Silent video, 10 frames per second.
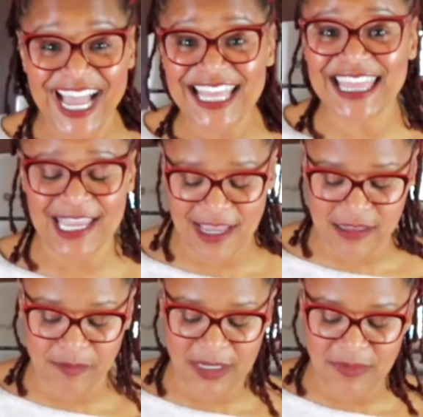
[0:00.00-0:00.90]
I think,
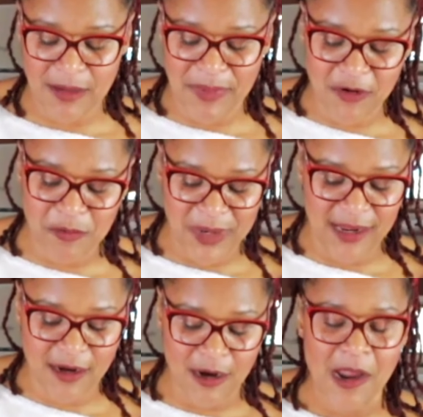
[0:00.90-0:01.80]
has made me a better
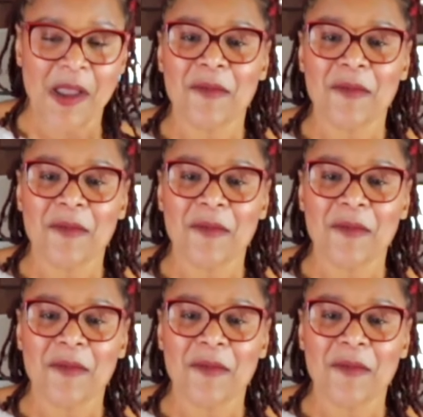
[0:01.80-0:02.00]
baker